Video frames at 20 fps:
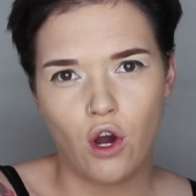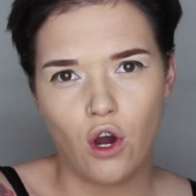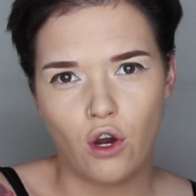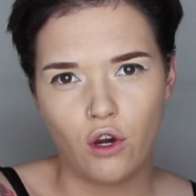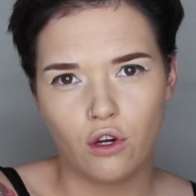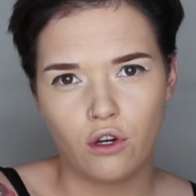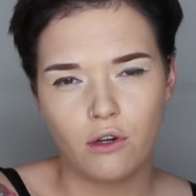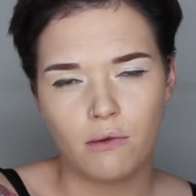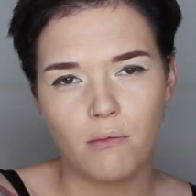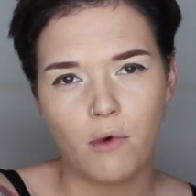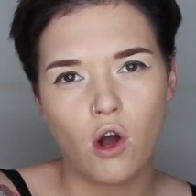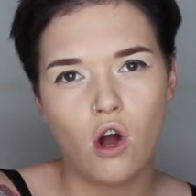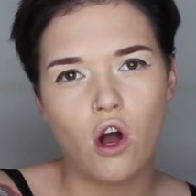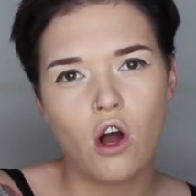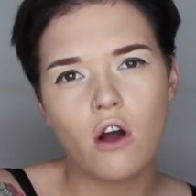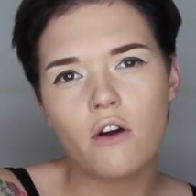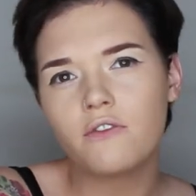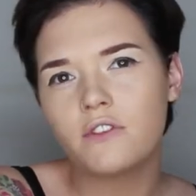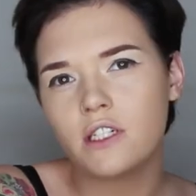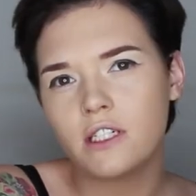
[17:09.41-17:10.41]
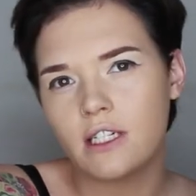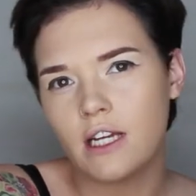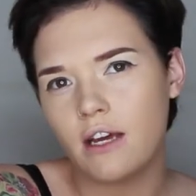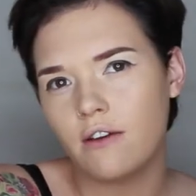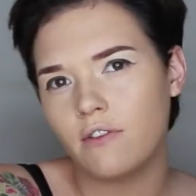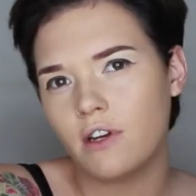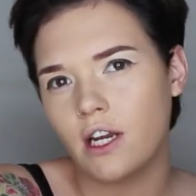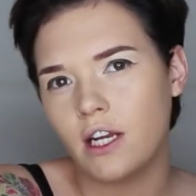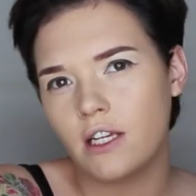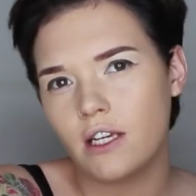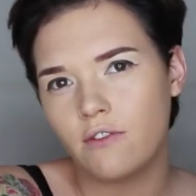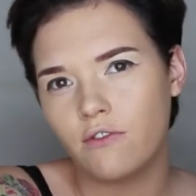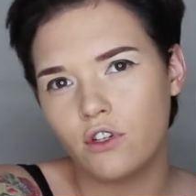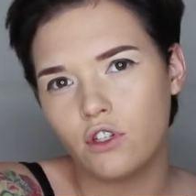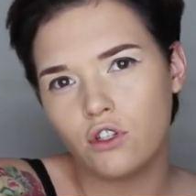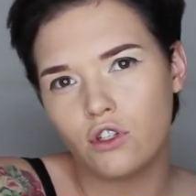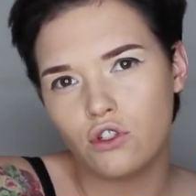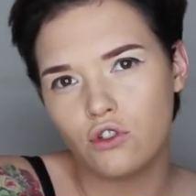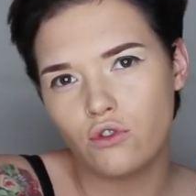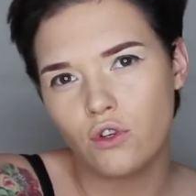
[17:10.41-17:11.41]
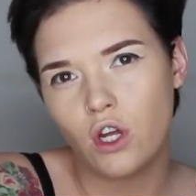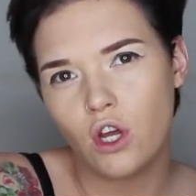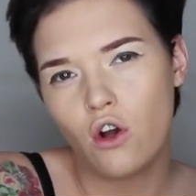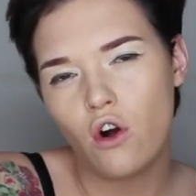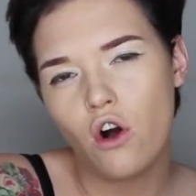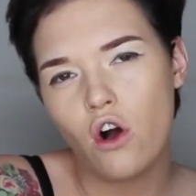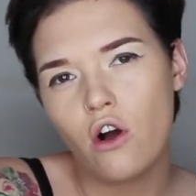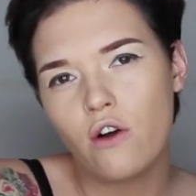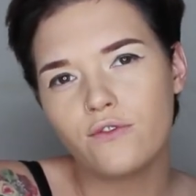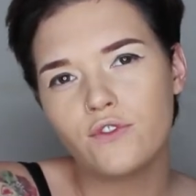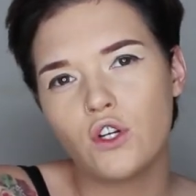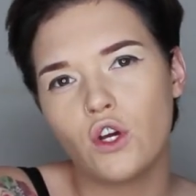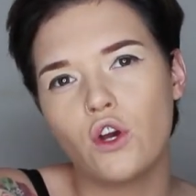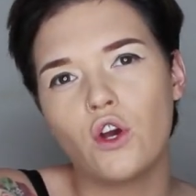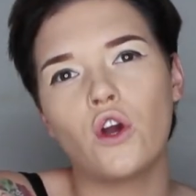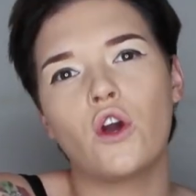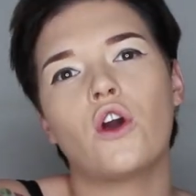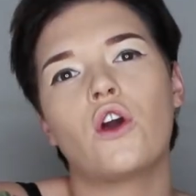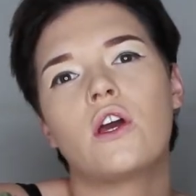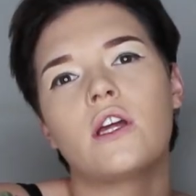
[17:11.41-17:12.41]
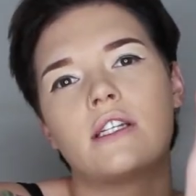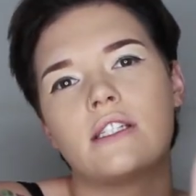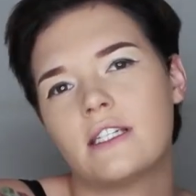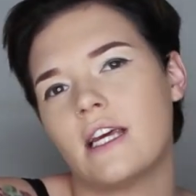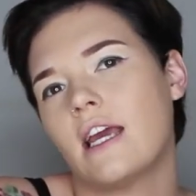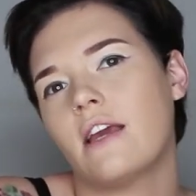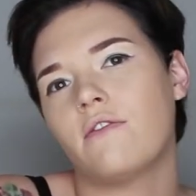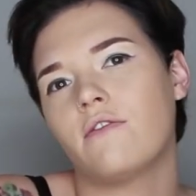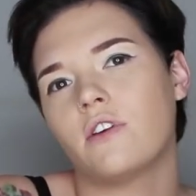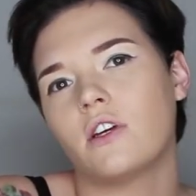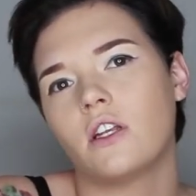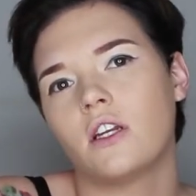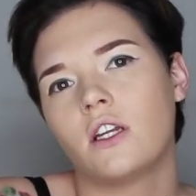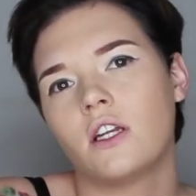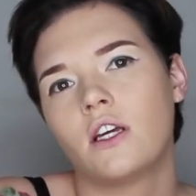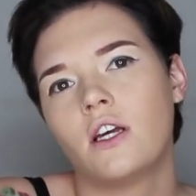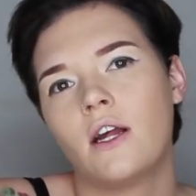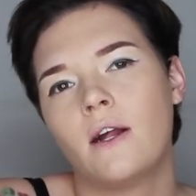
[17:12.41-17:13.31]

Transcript: home after David had given her a drink, after her and David